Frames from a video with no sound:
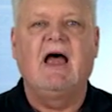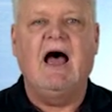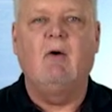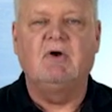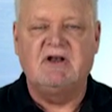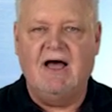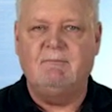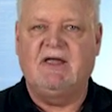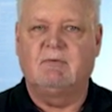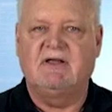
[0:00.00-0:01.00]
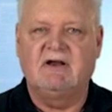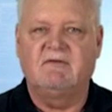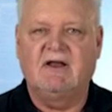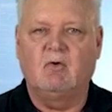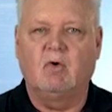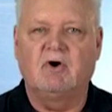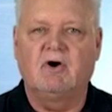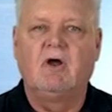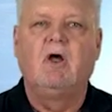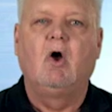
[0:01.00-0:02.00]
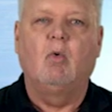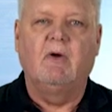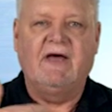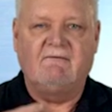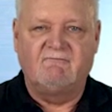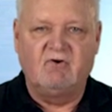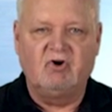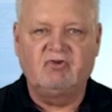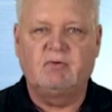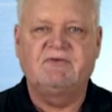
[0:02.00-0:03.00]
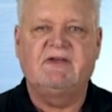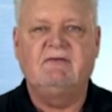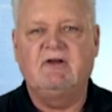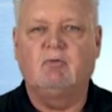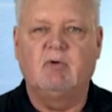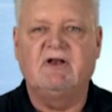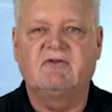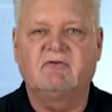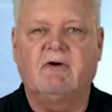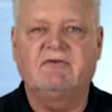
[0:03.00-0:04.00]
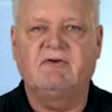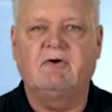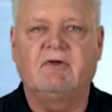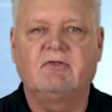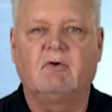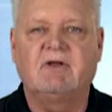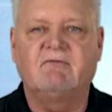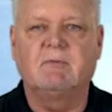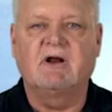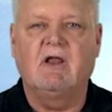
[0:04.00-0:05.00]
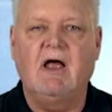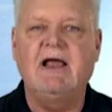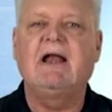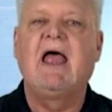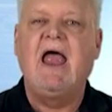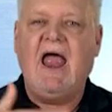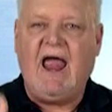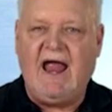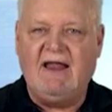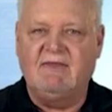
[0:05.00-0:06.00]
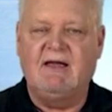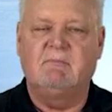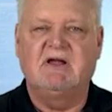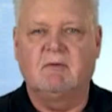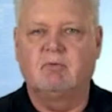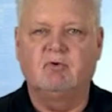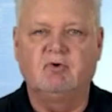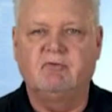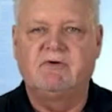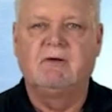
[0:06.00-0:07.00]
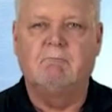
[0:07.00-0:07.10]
I would not be able to enter that order without first receiving written discretionary authority from the client and that being approved